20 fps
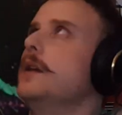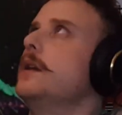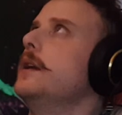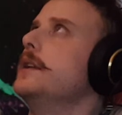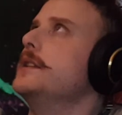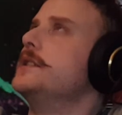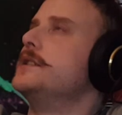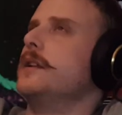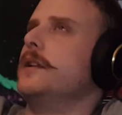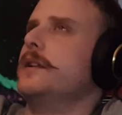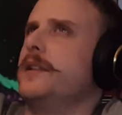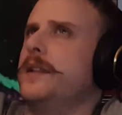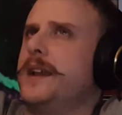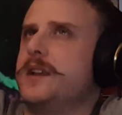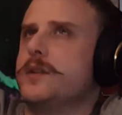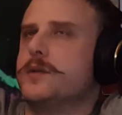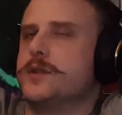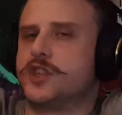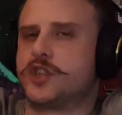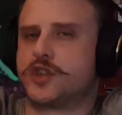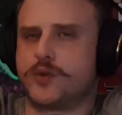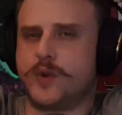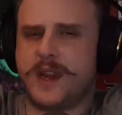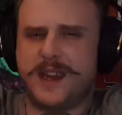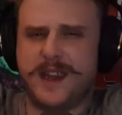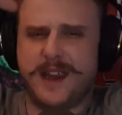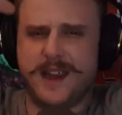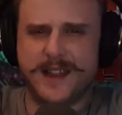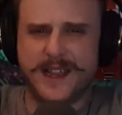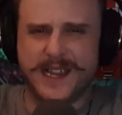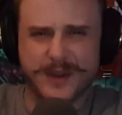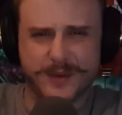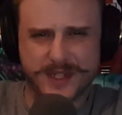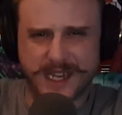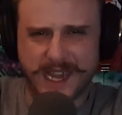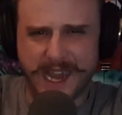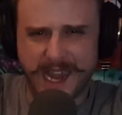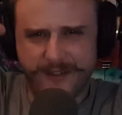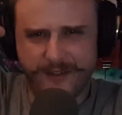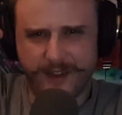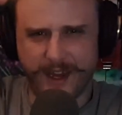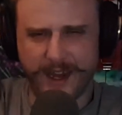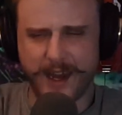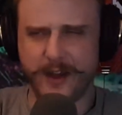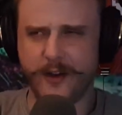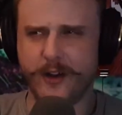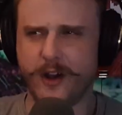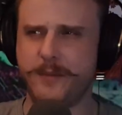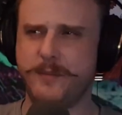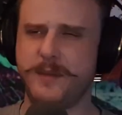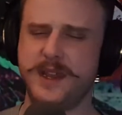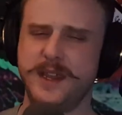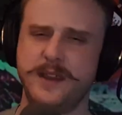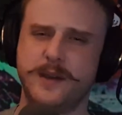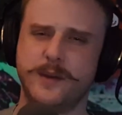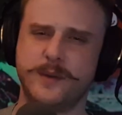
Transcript: it was shrinking, like it was caving in on me.